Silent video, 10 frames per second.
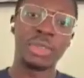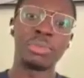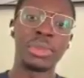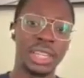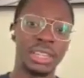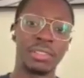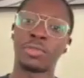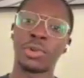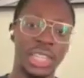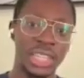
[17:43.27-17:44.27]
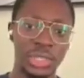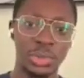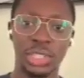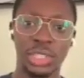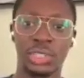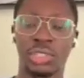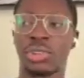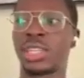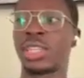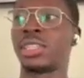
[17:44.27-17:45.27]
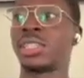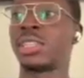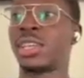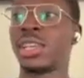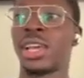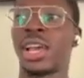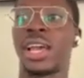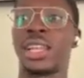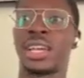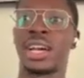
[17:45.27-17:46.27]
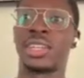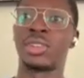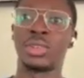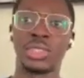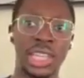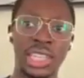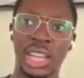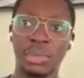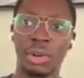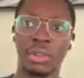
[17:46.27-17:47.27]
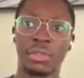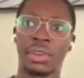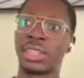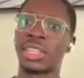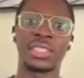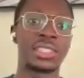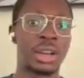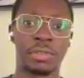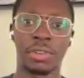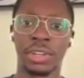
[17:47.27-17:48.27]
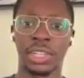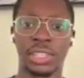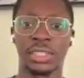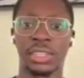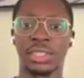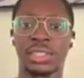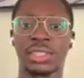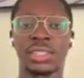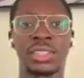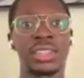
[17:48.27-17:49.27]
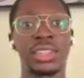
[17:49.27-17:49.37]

is me committing 4 days a week to training and no taking time off, and let's see how far it gets us.